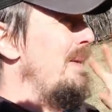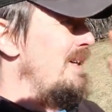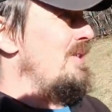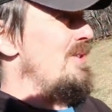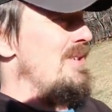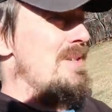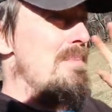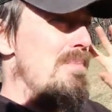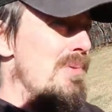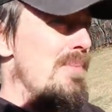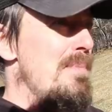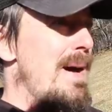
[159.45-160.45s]
picture just
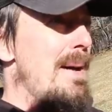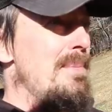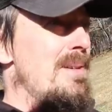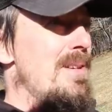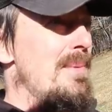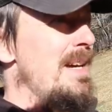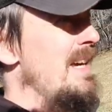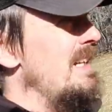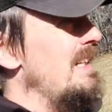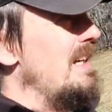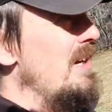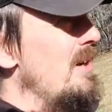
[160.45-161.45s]
bloop, popped into my
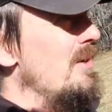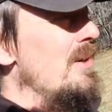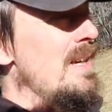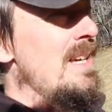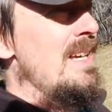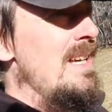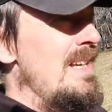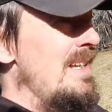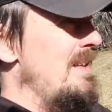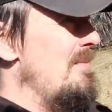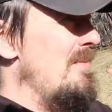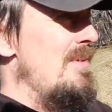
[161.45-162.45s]
head like, oh,
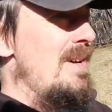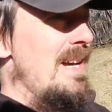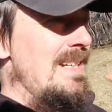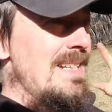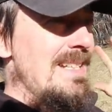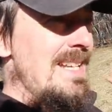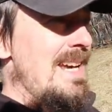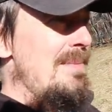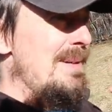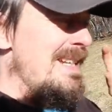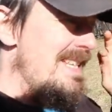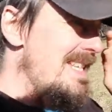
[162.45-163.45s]
it didn't take
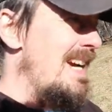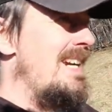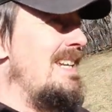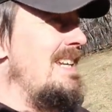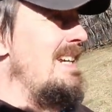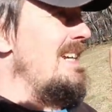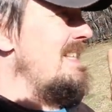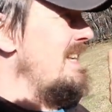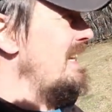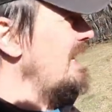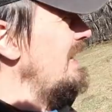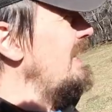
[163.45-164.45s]
but a second. And I
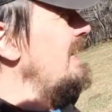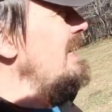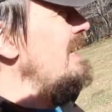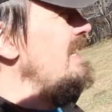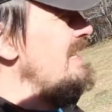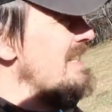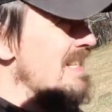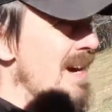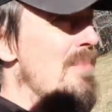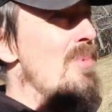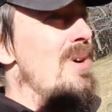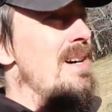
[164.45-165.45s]
said,
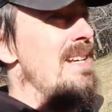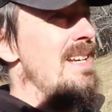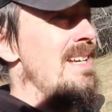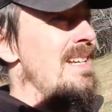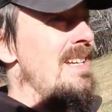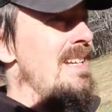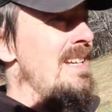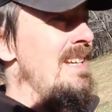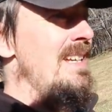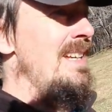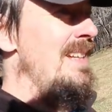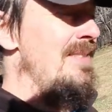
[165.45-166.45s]
someone,
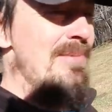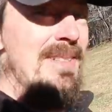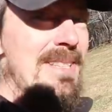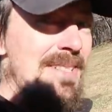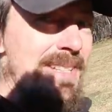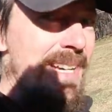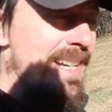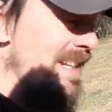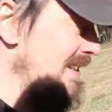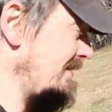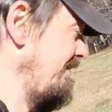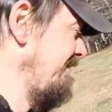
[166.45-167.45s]
let's look at it.